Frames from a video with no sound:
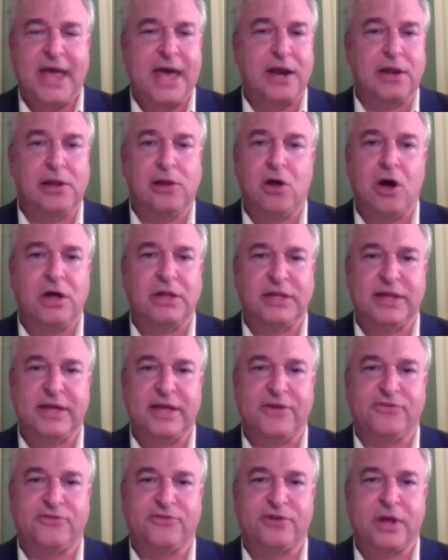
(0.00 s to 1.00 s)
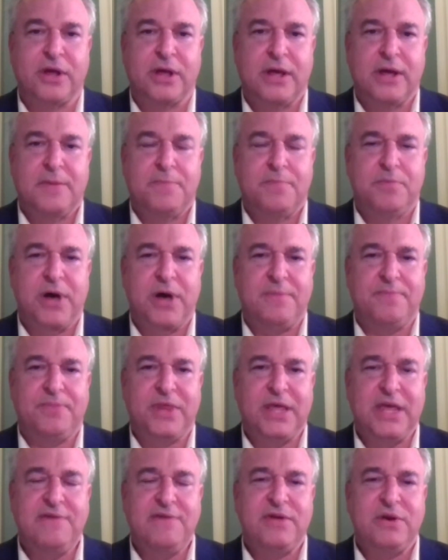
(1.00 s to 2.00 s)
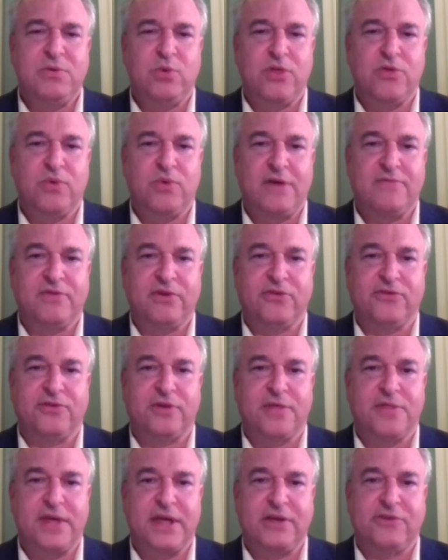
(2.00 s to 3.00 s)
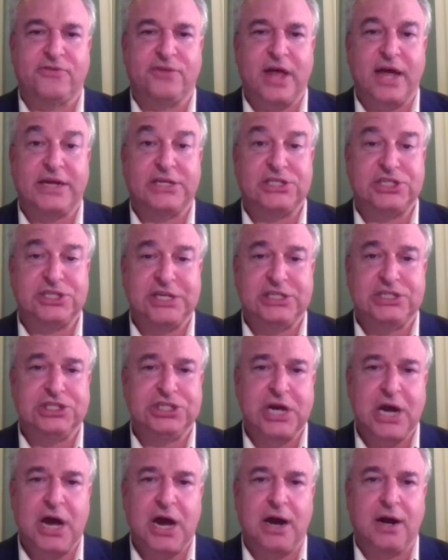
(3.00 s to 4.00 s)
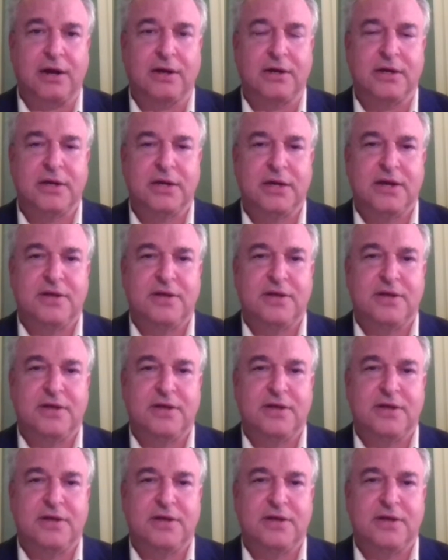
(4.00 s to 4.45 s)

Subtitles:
and a long list. But even with reference to things like Xinjiang,